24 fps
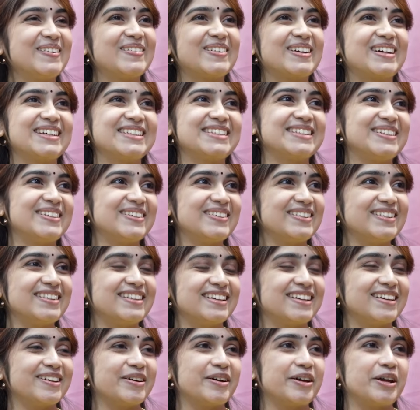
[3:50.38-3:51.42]
because, you know,
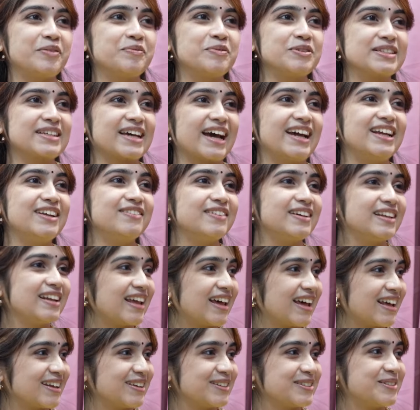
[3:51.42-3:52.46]
it was kind of
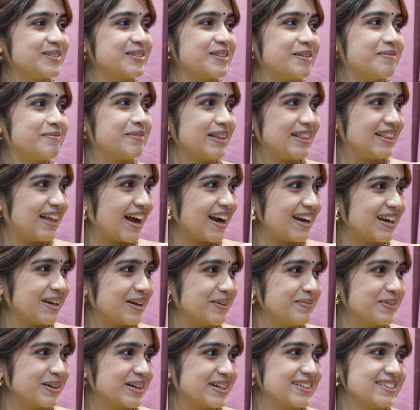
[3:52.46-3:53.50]
hilarious to them at that
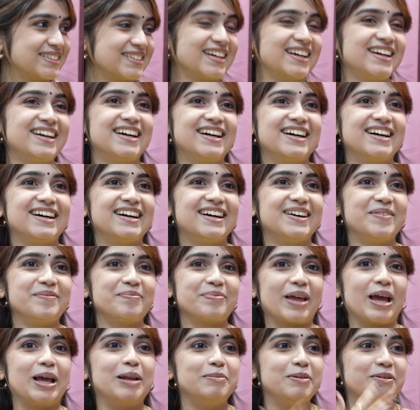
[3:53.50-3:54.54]
time, because
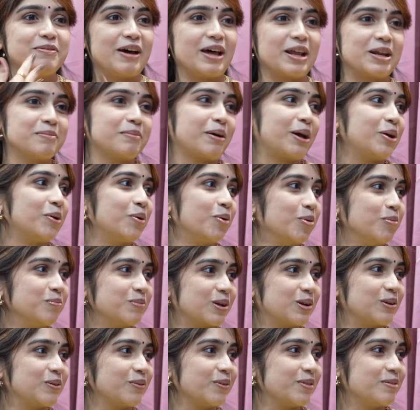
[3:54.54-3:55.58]
I'll be wearing my
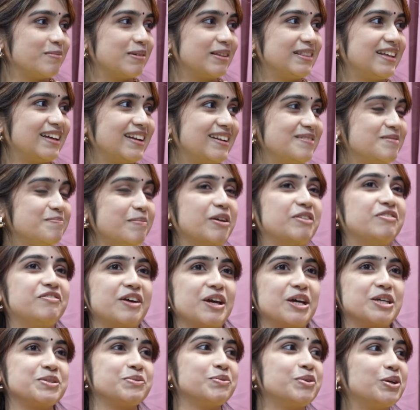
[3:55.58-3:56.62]
home clothes, but then my
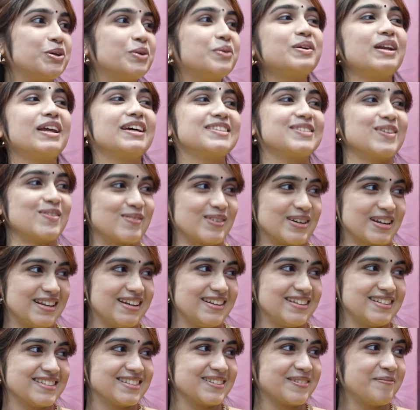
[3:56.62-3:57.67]
face would look like someone
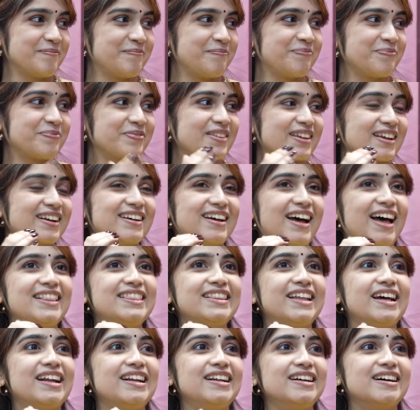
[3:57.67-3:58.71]
else.
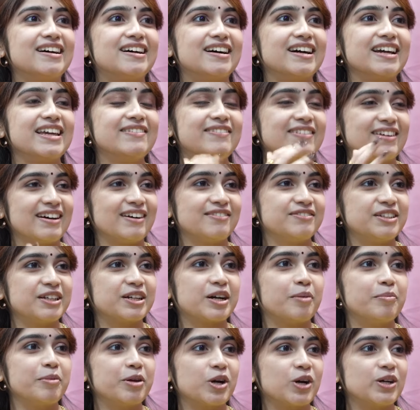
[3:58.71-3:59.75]
And then even
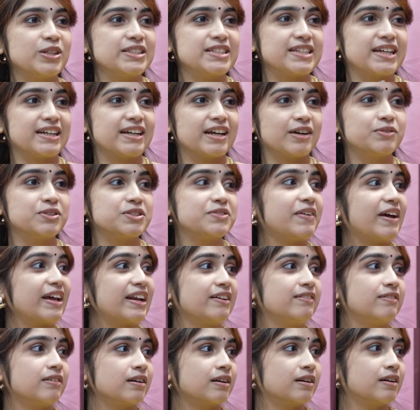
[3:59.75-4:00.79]
after coming on set, I was
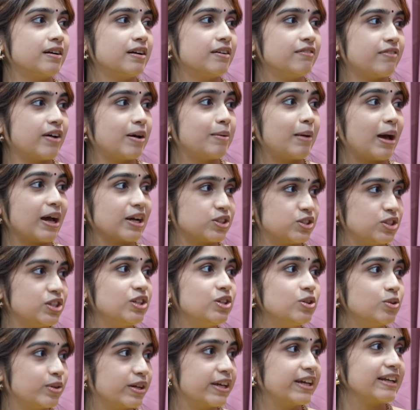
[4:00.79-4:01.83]
very worried if I'm
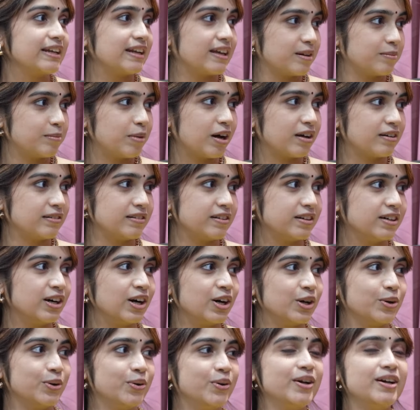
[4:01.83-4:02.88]
actually looking like Bharati
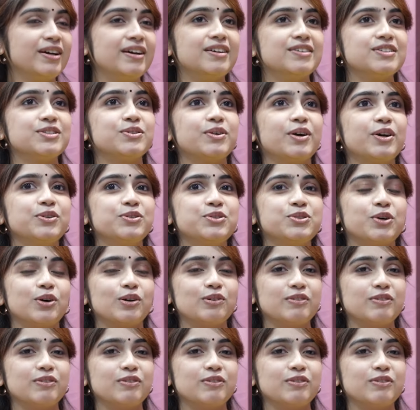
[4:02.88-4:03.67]
Garu. So I used to